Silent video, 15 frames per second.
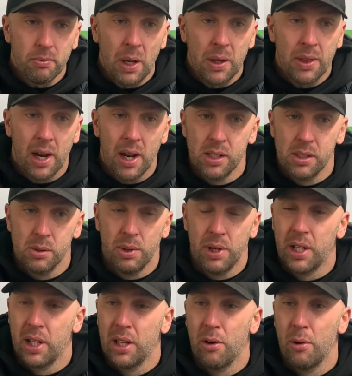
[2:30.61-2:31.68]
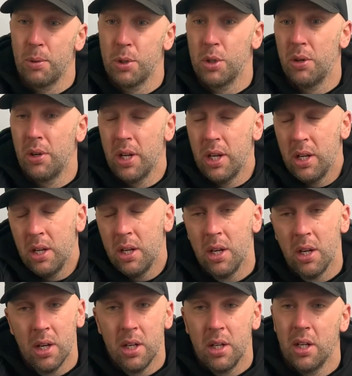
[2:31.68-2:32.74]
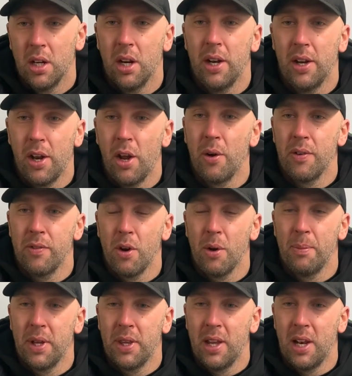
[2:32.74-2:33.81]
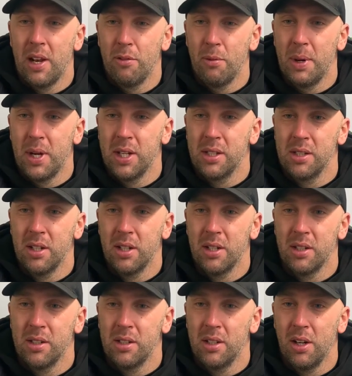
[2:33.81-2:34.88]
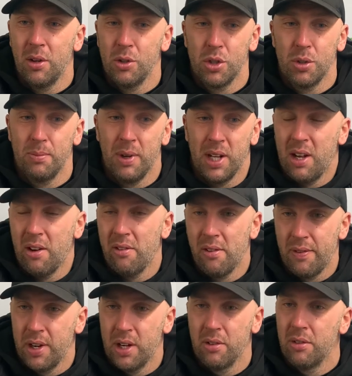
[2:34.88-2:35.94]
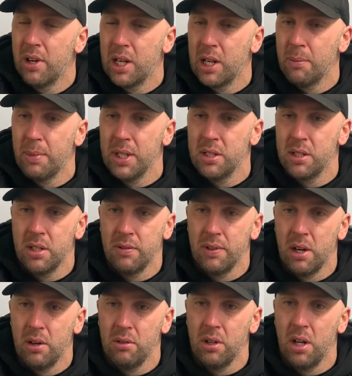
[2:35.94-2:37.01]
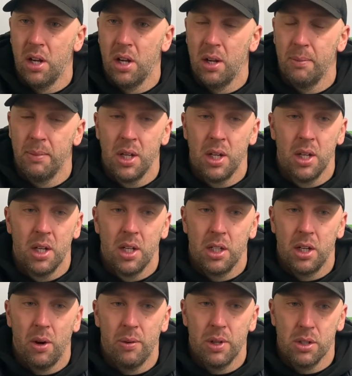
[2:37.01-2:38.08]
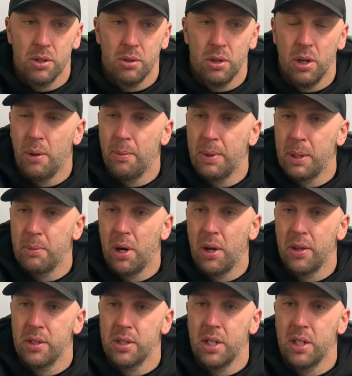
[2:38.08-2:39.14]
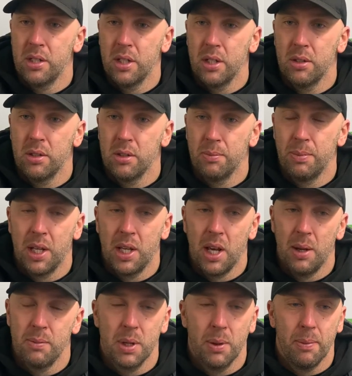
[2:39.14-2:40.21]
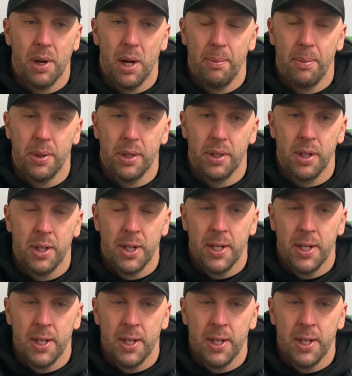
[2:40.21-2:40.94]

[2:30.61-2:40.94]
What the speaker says: the lads, when they get the opportunity, you know they've got to be at their level best, and you know, it should make everything really competitive now. Going into a big part of the season, some big games coming up, and